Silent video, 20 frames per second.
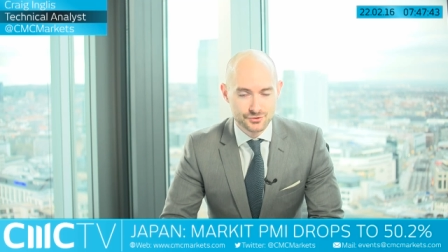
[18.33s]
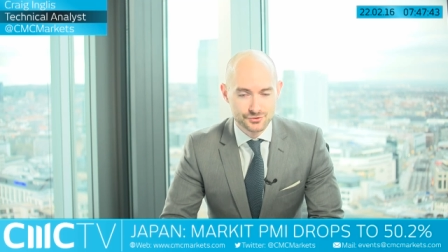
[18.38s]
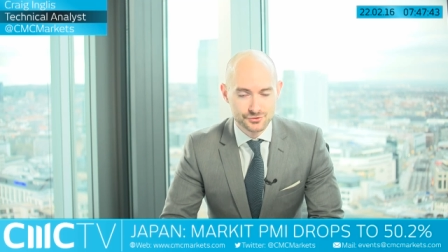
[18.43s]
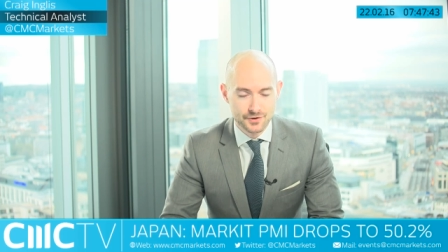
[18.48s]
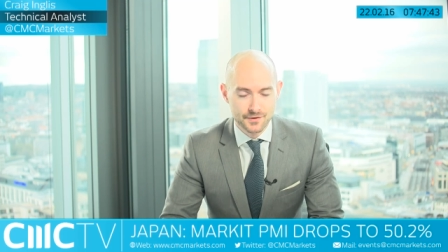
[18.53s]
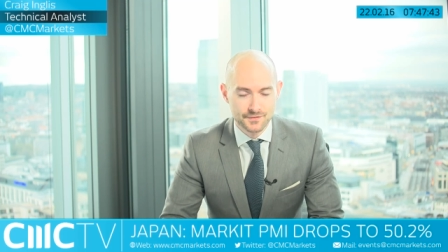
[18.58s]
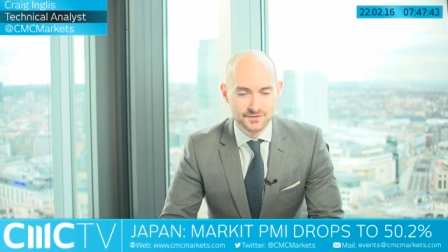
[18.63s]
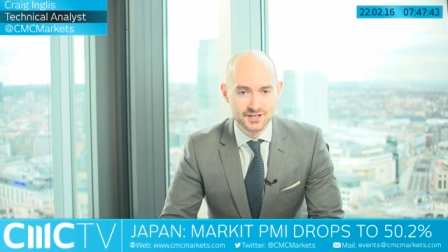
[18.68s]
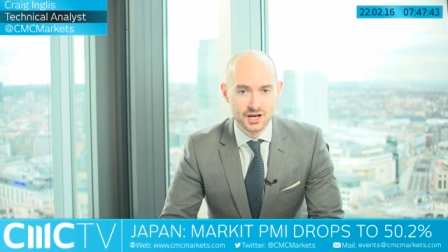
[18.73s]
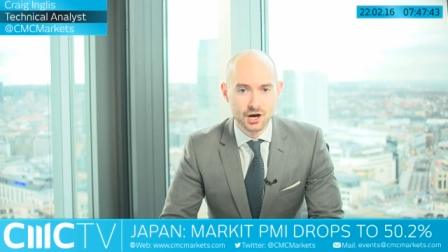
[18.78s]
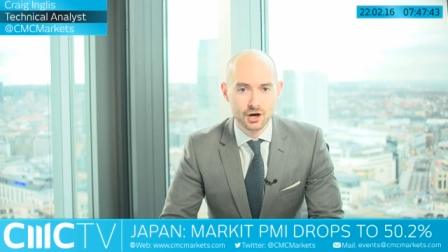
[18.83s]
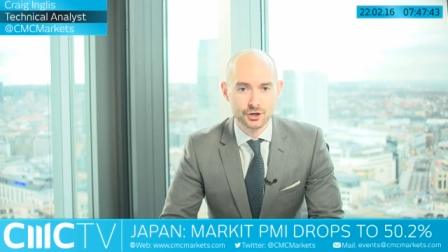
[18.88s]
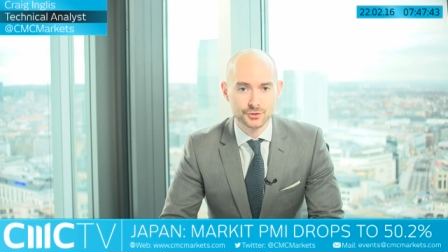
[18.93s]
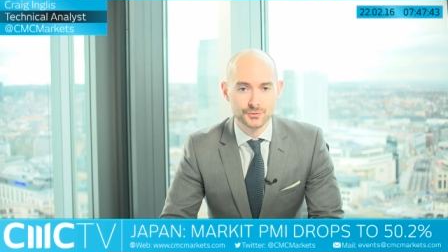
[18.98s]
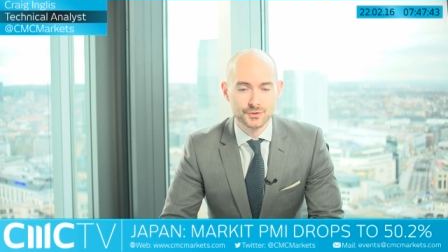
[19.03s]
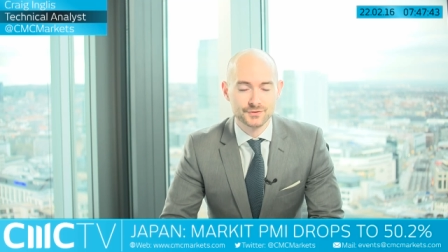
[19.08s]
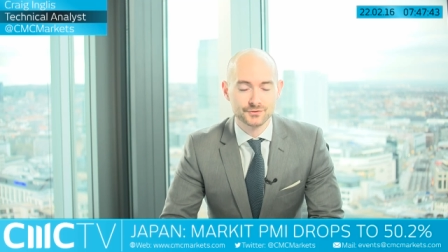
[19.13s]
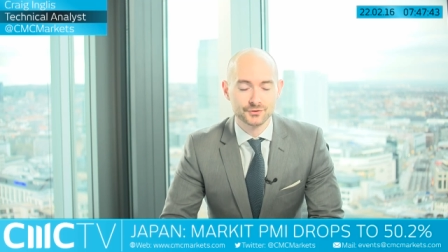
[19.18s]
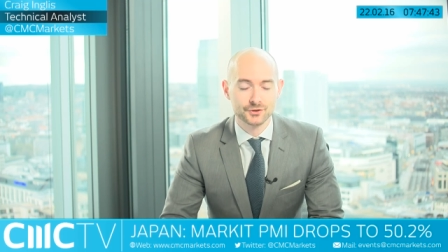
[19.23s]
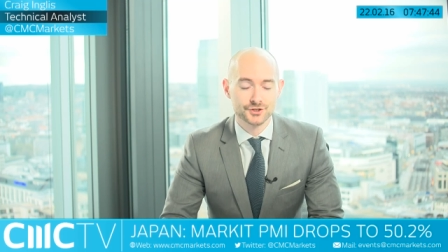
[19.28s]
who's obviously
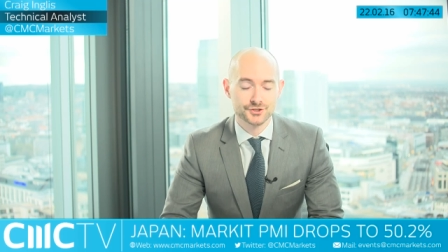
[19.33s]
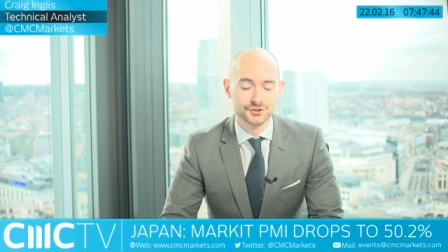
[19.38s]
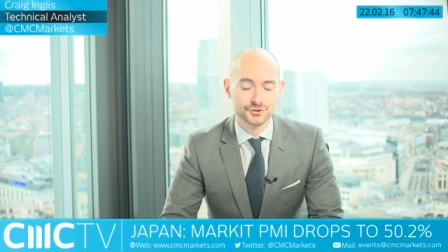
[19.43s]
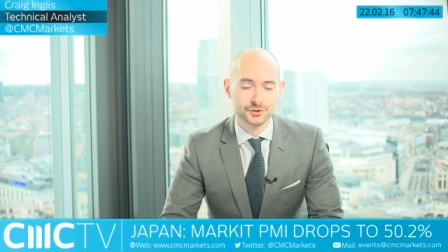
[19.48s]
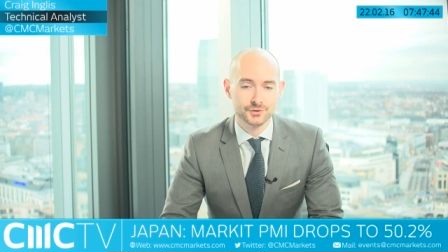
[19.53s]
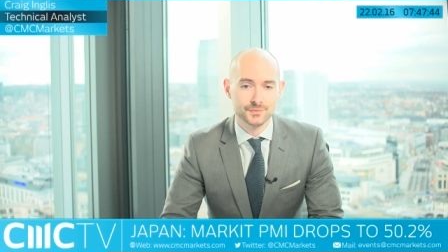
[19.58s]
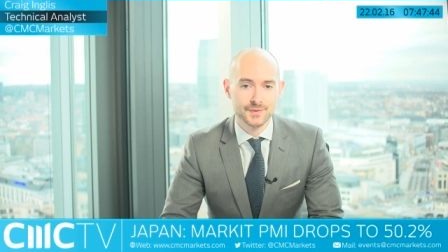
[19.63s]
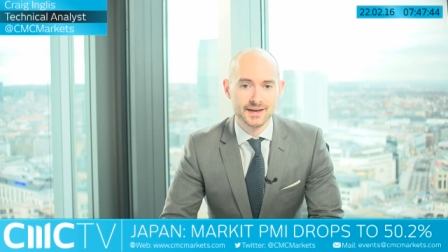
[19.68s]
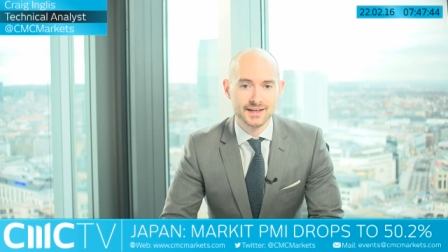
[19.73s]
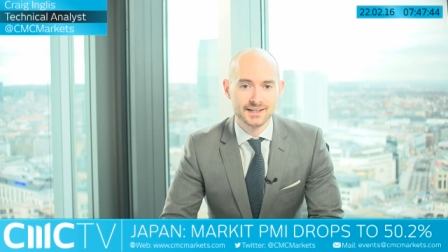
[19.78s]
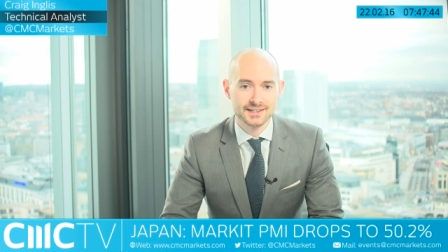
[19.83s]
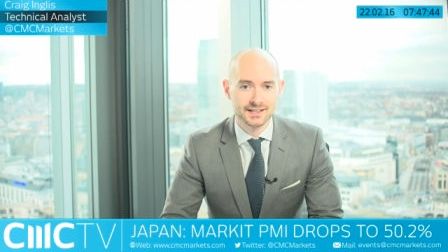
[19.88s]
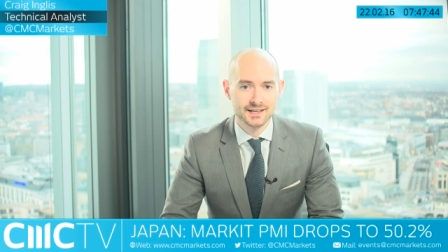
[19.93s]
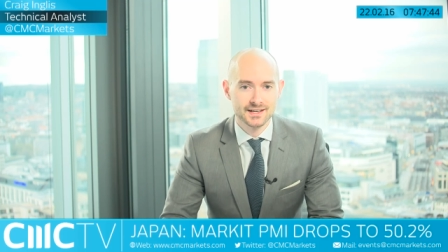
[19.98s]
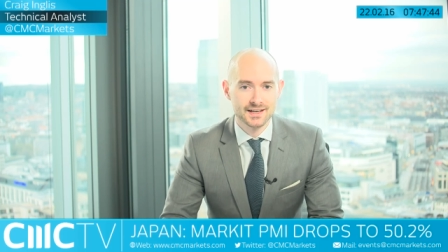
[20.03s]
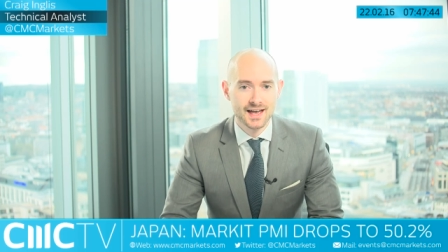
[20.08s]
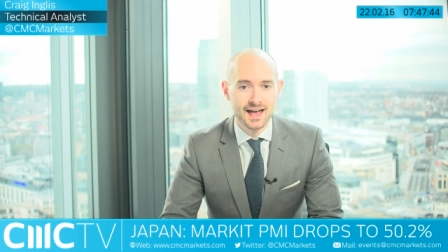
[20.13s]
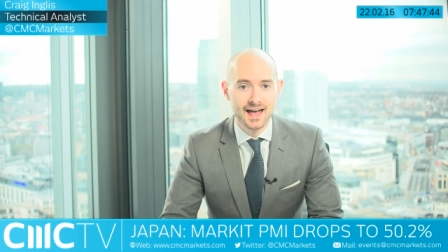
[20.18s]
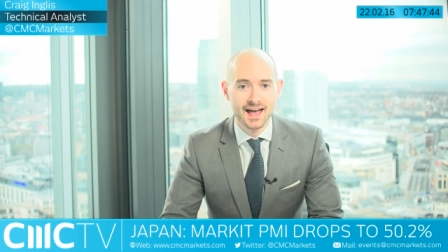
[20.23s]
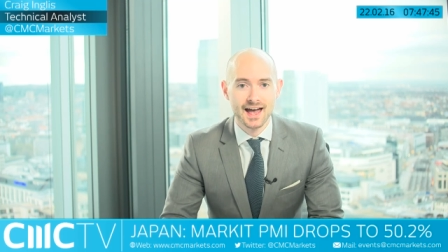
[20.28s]
arguing for us to remain
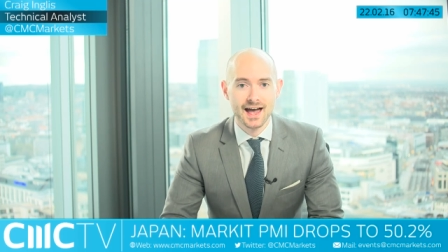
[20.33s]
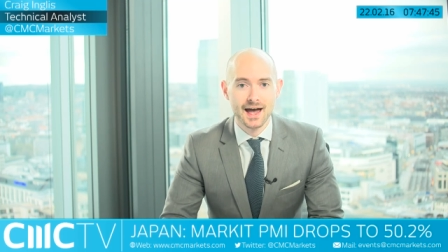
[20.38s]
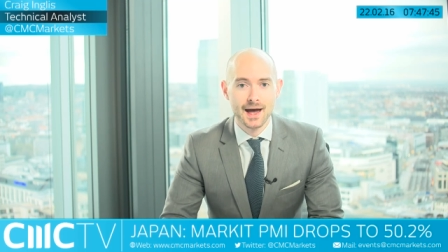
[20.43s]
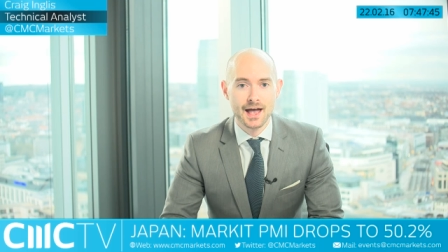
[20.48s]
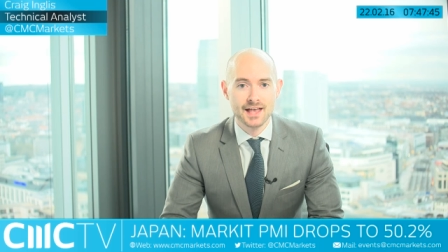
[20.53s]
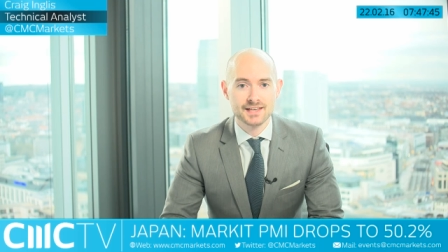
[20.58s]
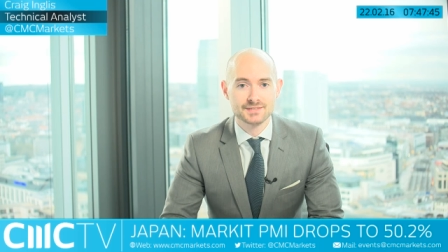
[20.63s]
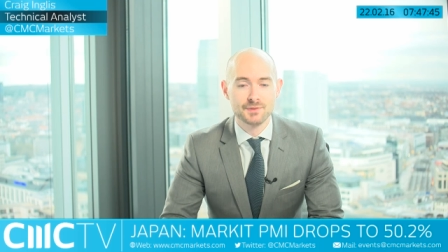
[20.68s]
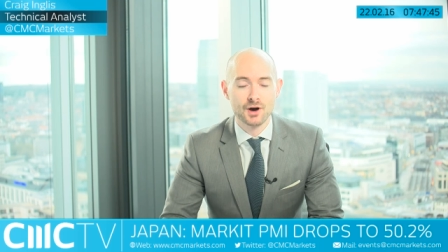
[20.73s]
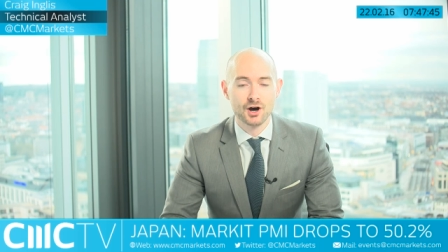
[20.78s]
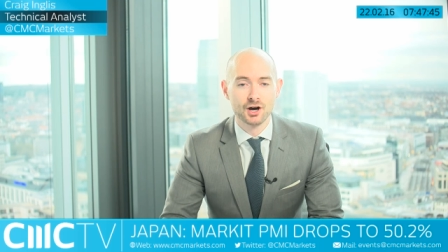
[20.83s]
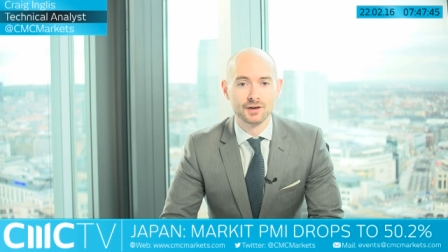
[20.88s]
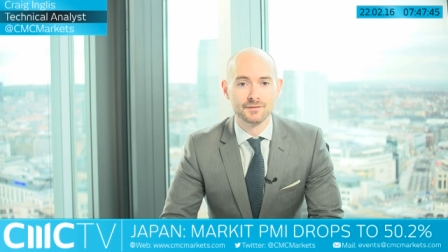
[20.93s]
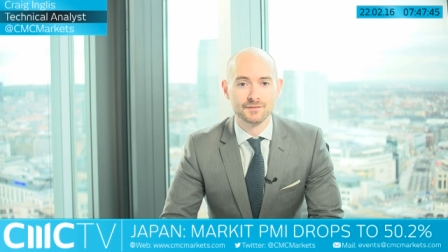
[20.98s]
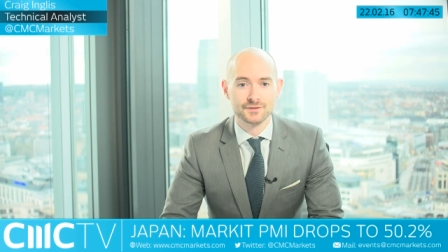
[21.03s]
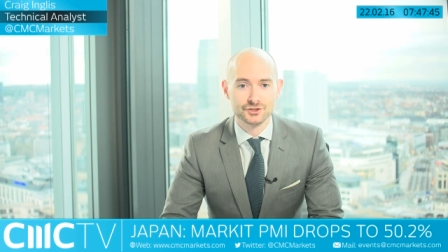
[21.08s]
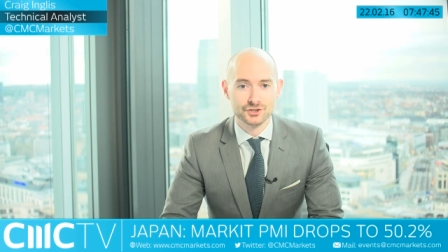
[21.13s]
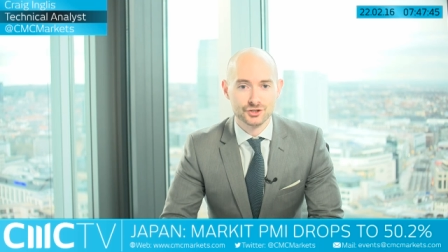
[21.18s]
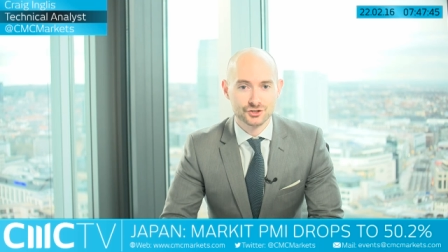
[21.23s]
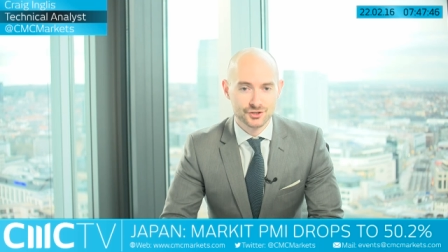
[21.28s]
uh, as part
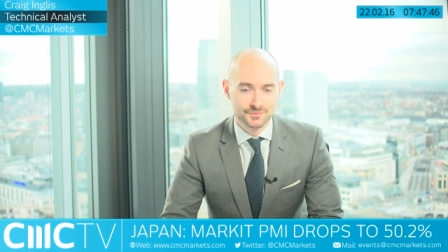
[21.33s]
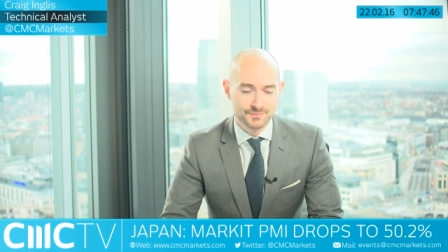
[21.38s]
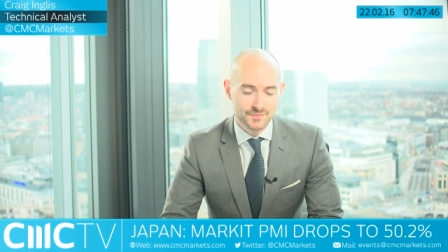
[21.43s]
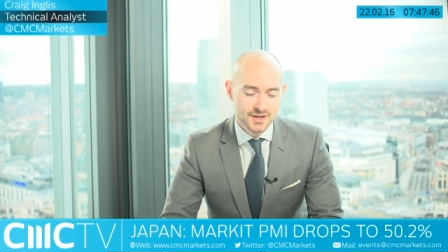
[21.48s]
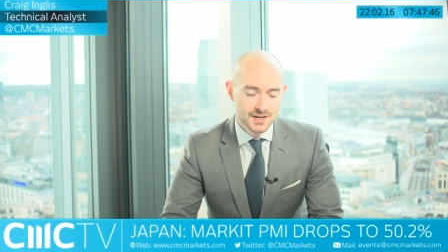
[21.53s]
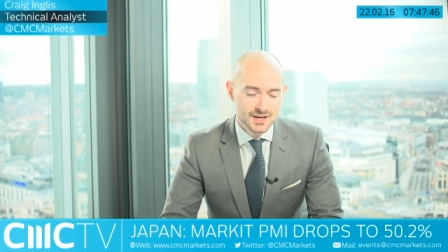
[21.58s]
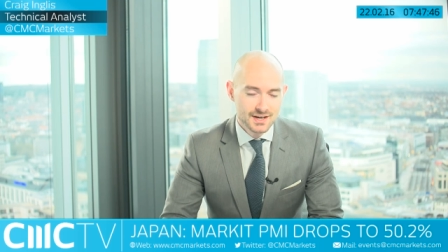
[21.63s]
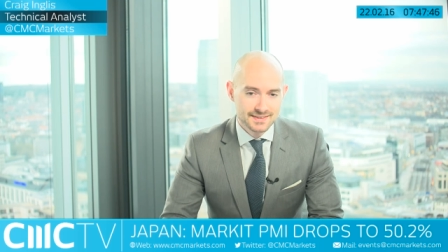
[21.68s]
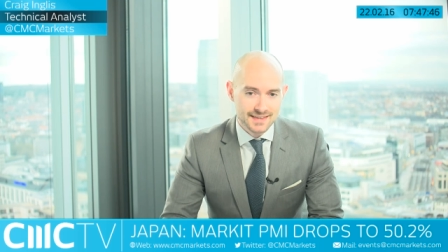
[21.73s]
of the union.